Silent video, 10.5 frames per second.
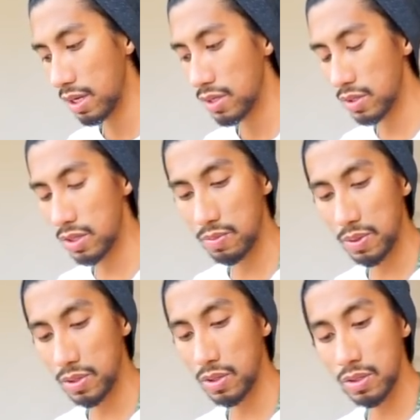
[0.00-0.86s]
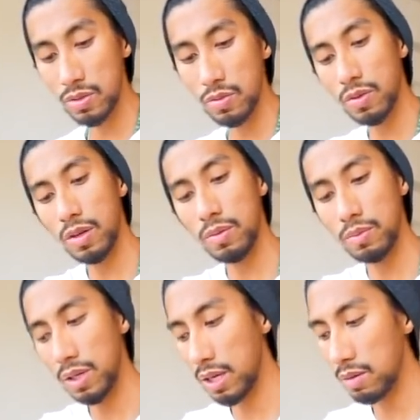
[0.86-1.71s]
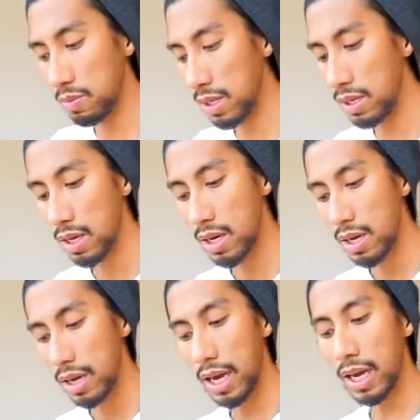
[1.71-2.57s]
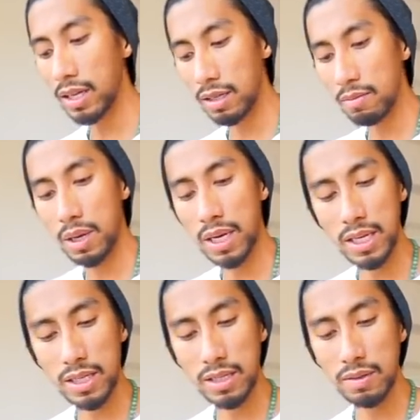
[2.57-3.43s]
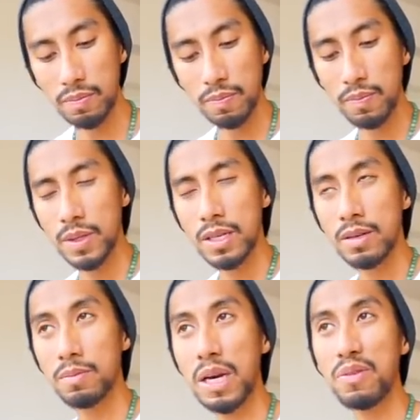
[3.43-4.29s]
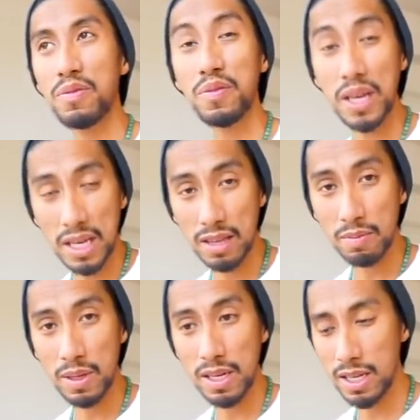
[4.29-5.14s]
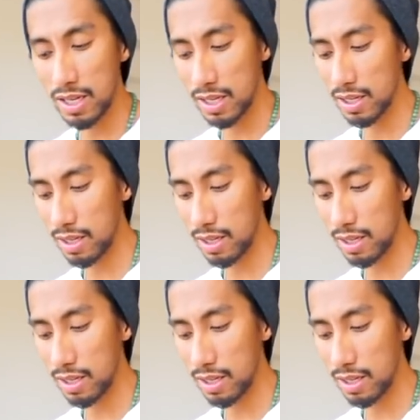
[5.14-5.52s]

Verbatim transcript: So this person is um, can be acting by by faith, meaning